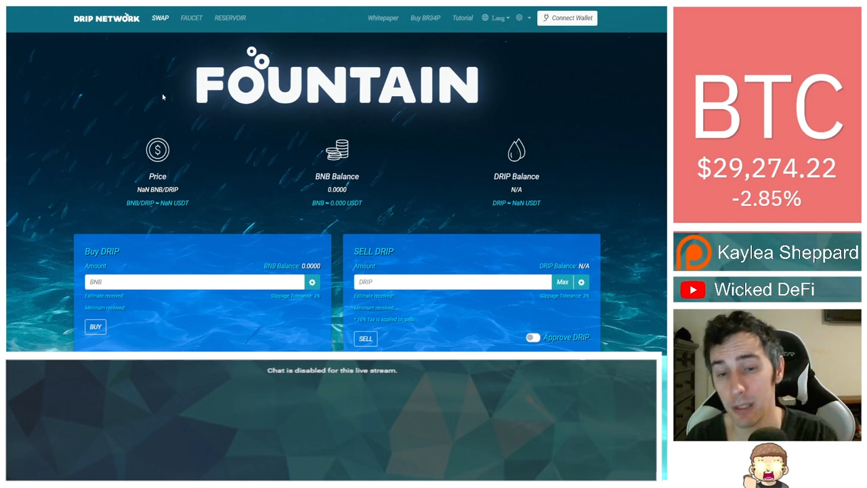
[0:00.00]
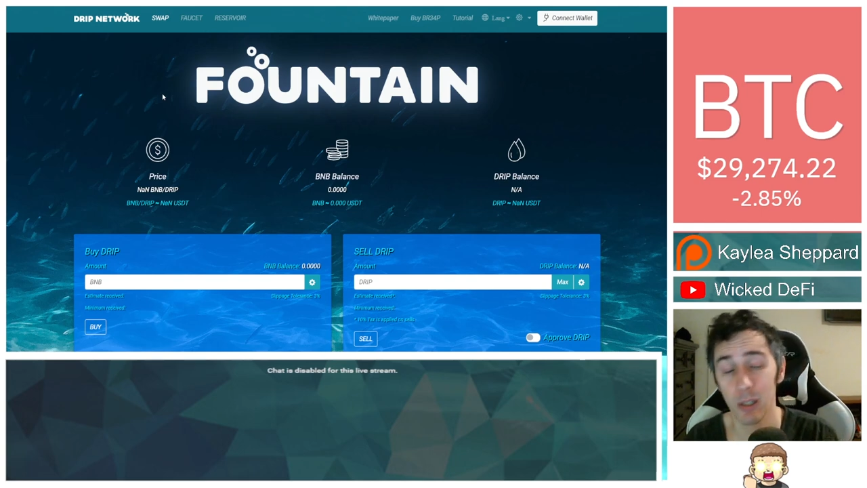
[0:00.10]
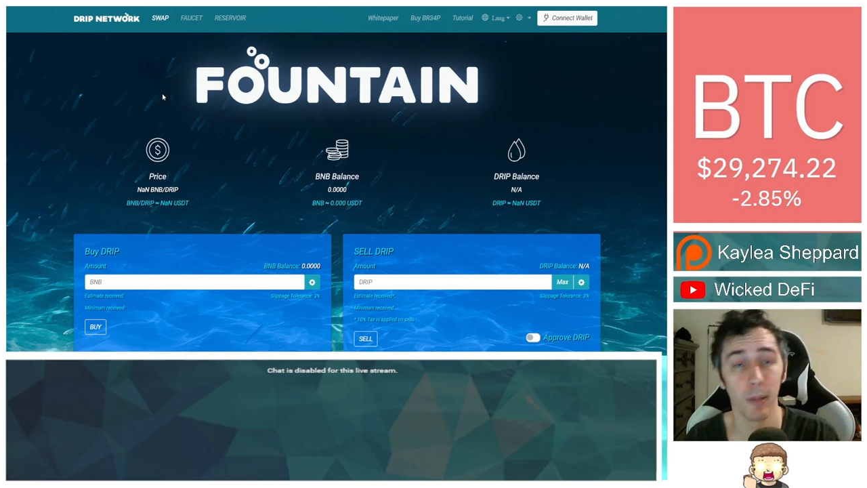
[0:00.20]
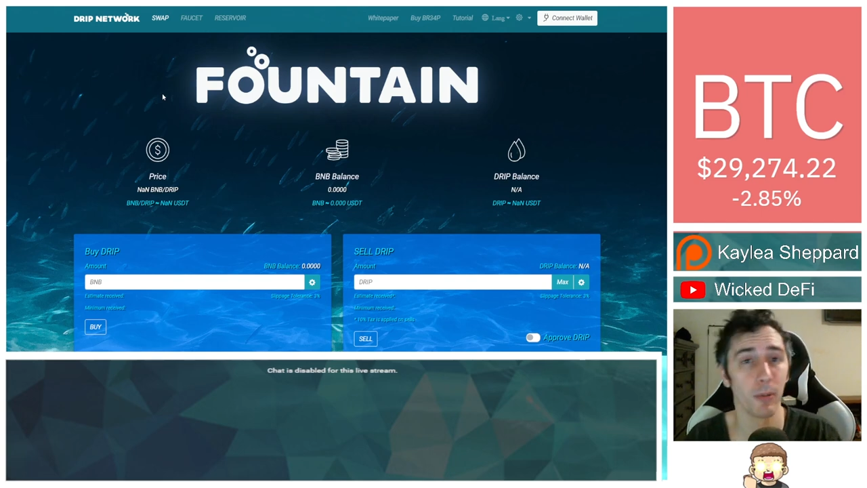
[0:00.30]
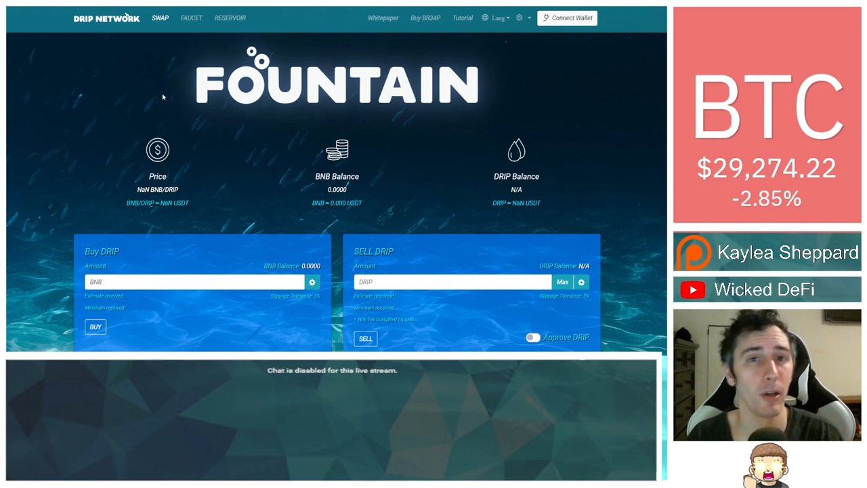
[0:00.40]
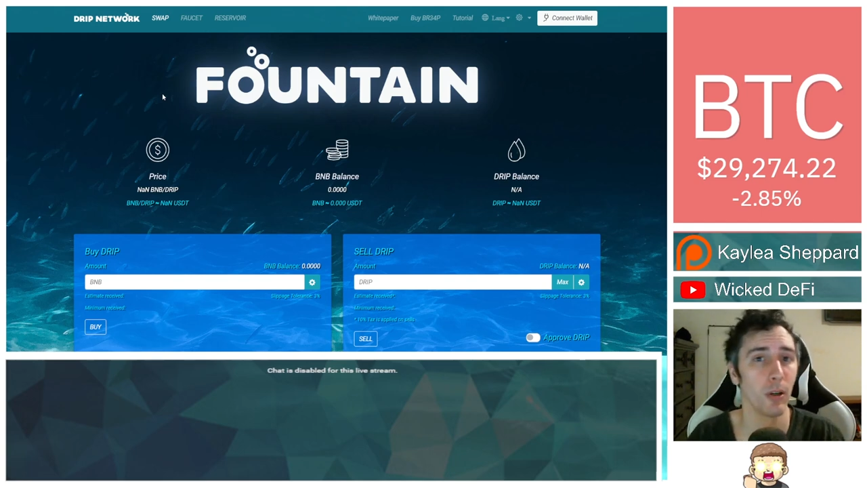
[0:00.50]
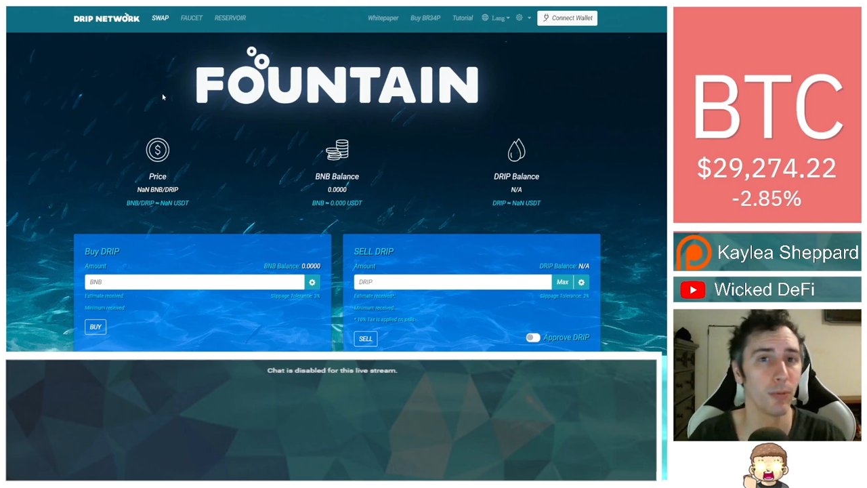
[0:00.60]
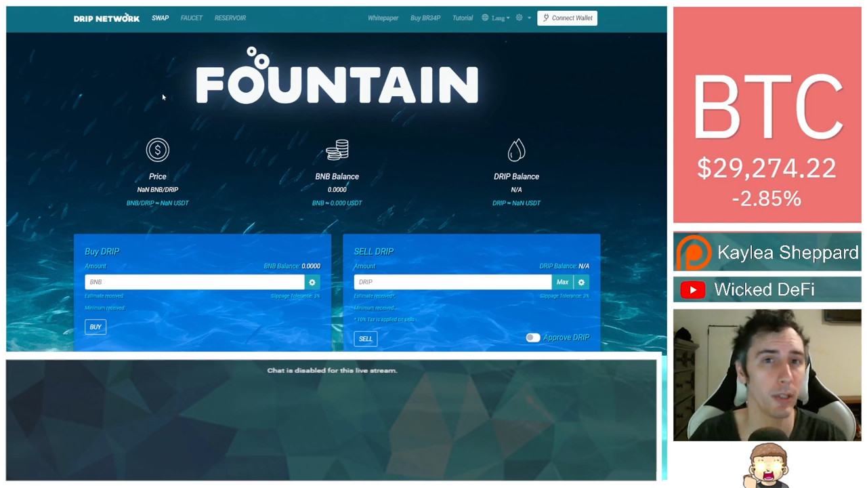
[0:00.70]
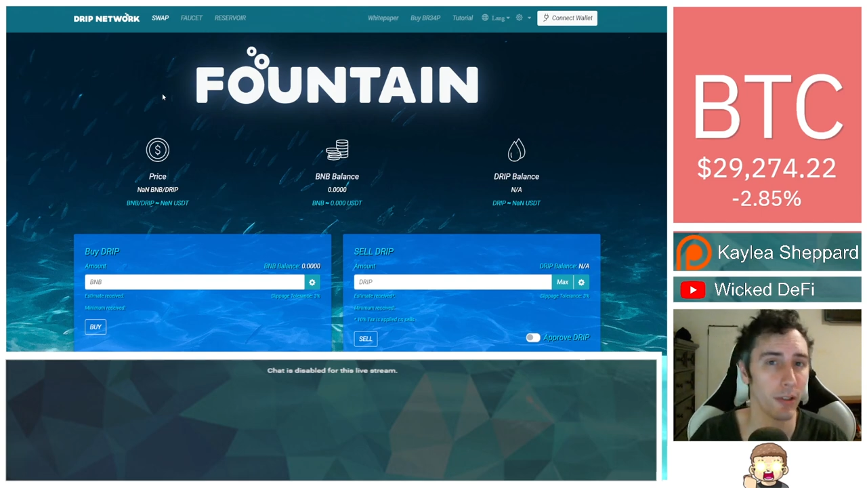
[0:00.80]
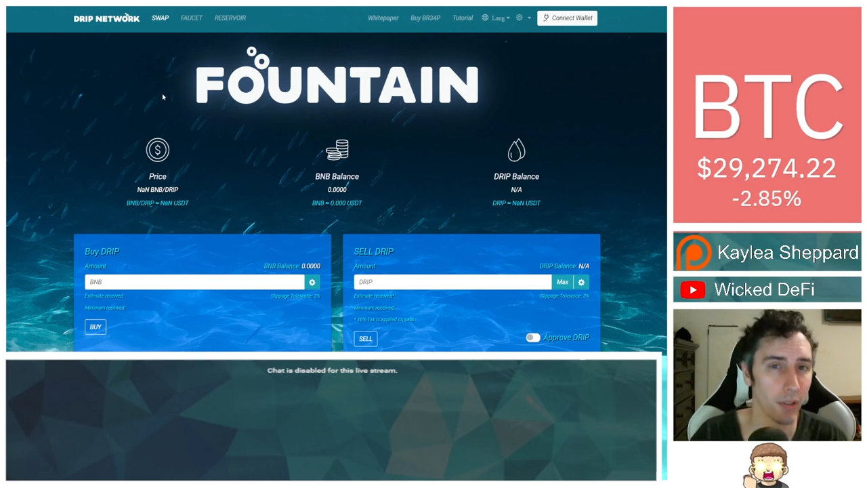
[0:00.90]
crypto,
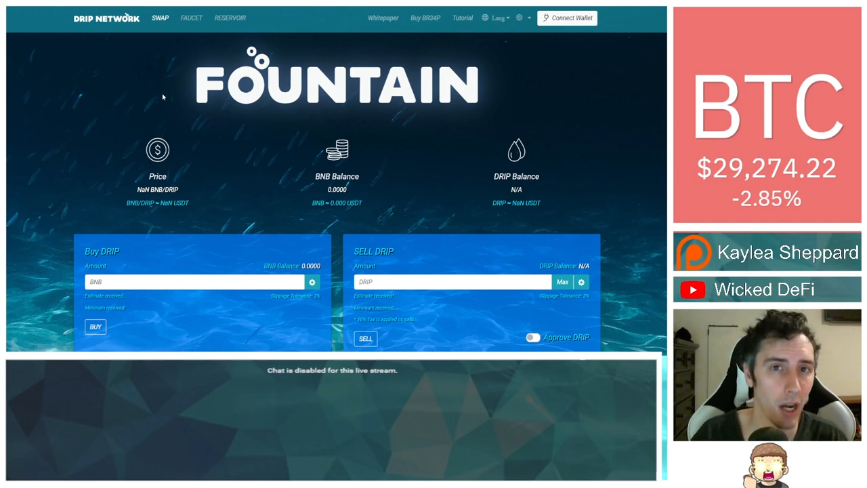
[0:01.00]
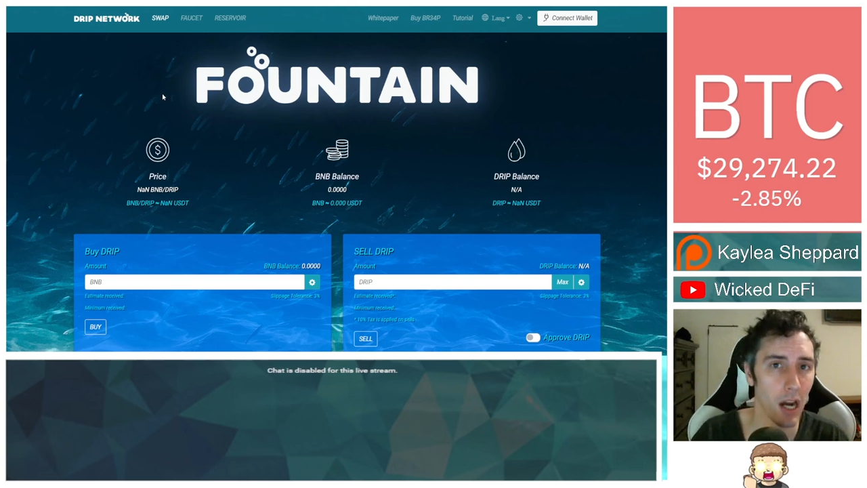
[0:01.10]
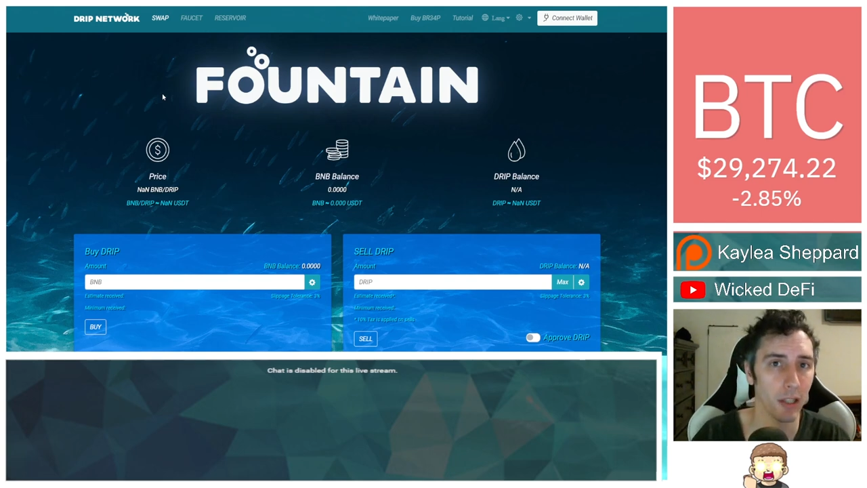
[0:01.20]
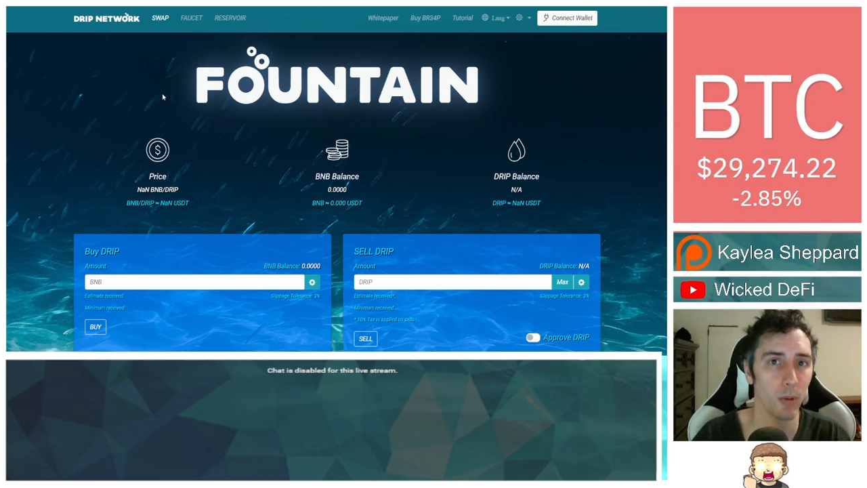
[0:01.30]
free stock,